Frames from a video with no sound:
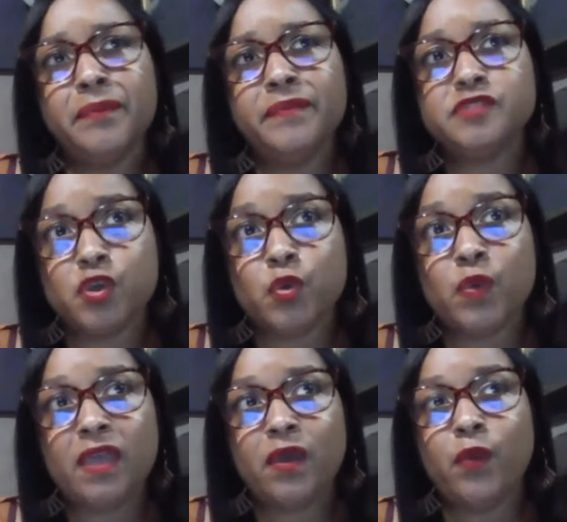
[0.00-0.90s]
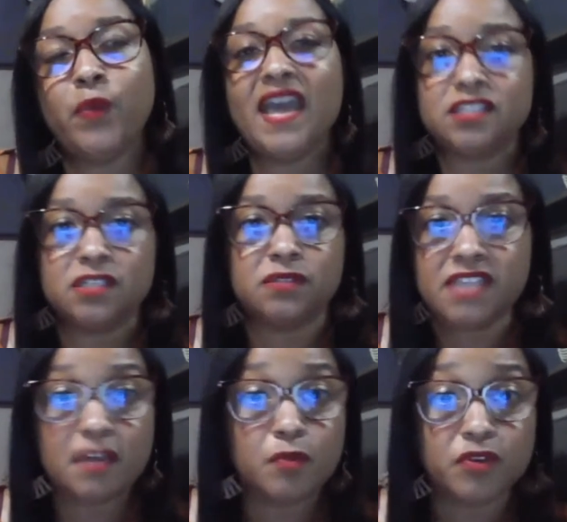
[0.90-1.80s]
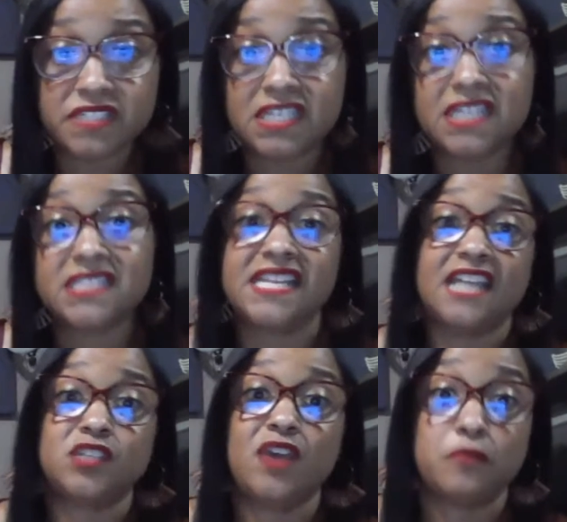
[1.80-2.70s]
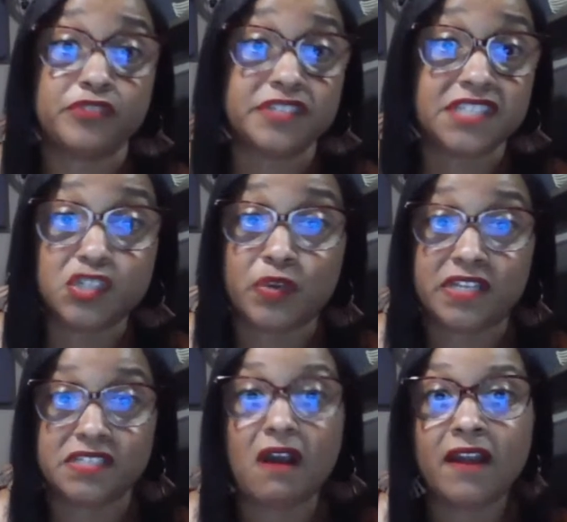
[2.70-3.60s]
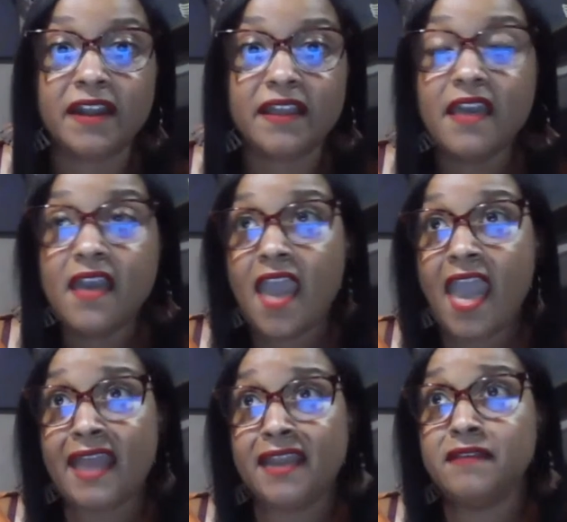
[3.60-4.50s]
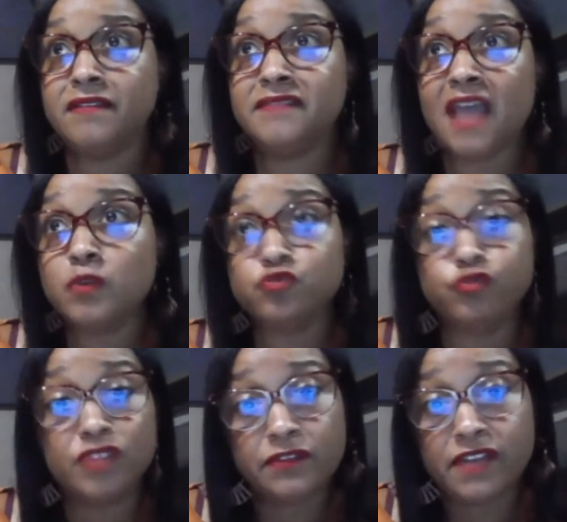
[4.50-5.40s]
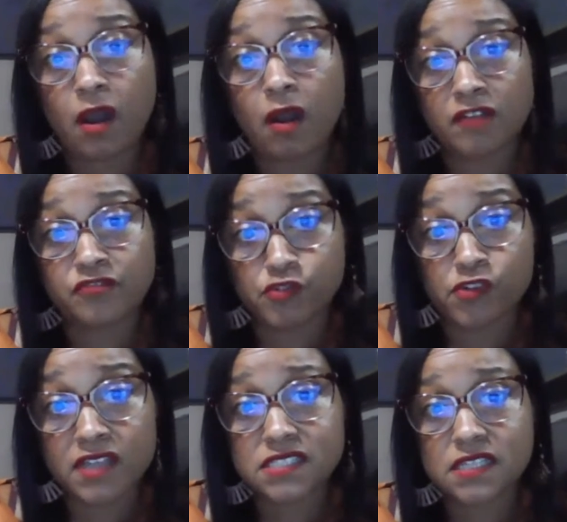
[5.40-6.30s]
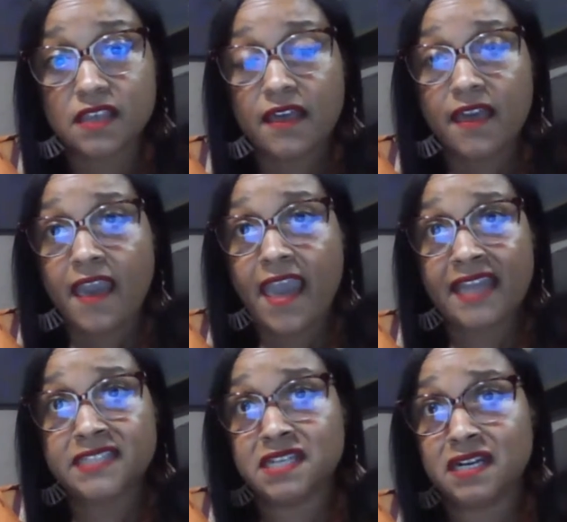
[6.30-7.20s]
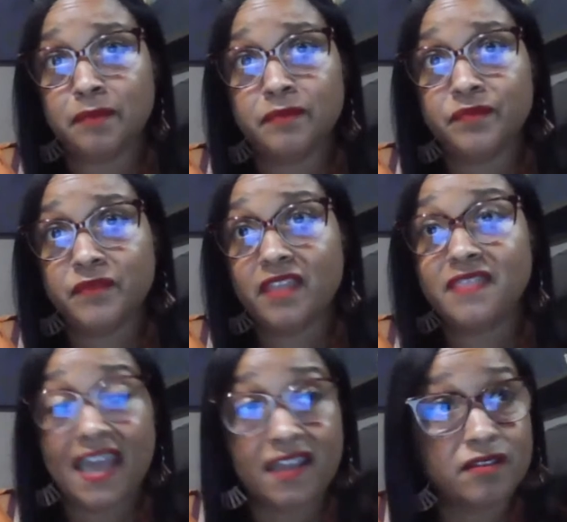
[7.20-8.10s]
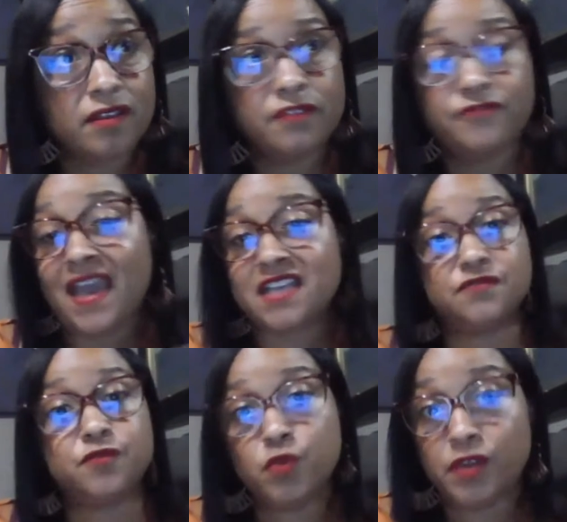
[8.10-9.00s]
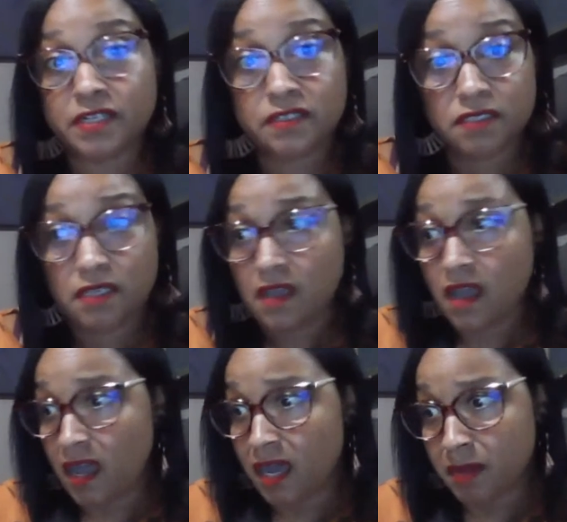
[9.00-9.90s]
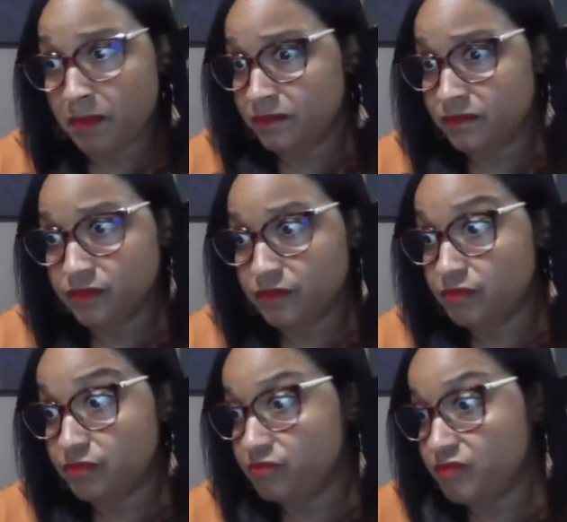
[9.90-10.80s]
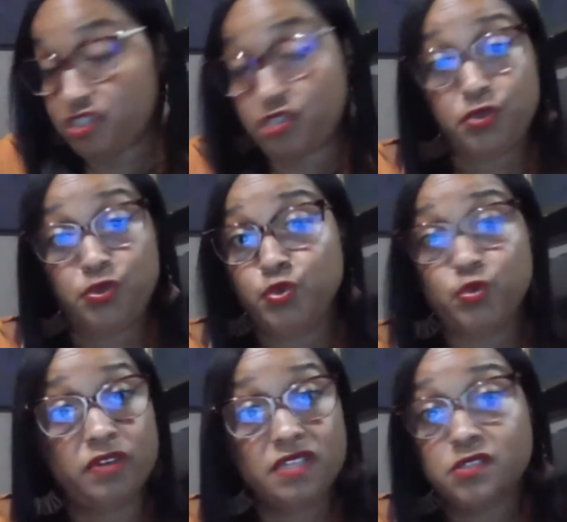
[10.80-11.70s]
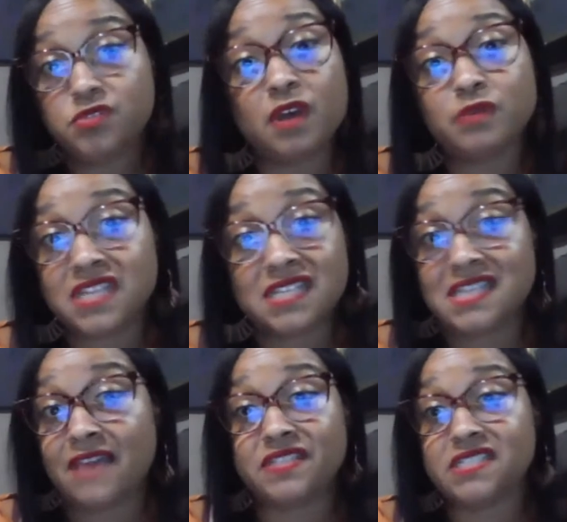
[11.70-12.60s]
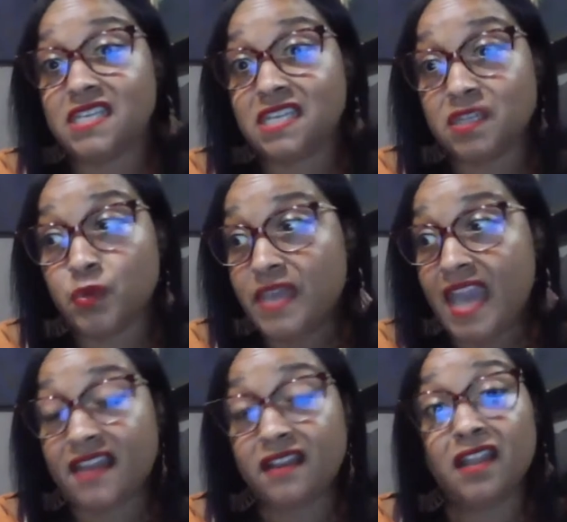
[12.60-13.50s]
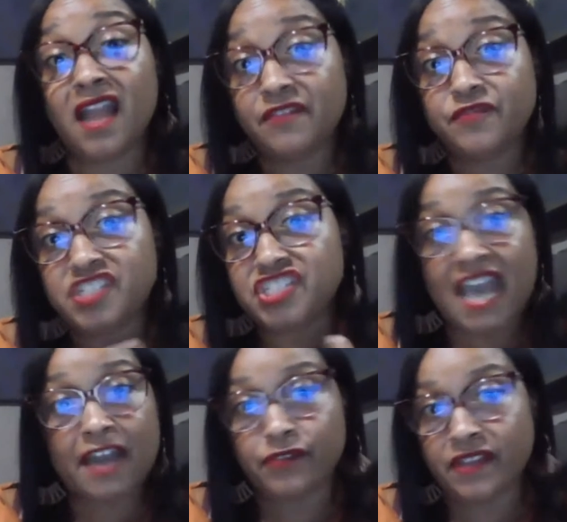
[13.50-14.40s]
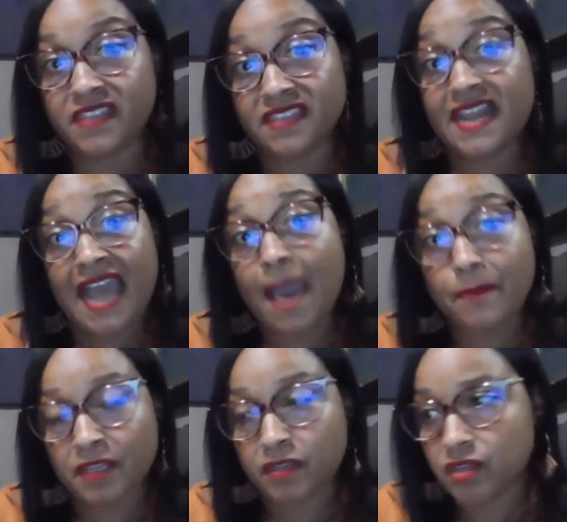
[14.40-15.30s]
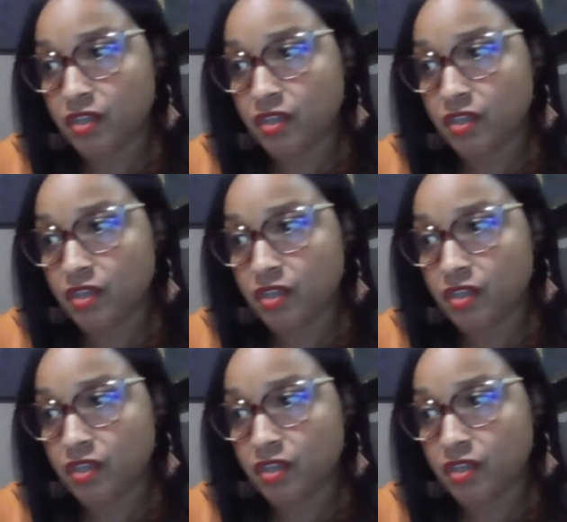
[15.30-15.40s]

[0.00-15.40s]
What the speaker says: So we had to take him overseas, and he had to have a procedure on his heart. And that was really, really hard for us. And then fast forward to 2017, we had a life-shattering thing that happened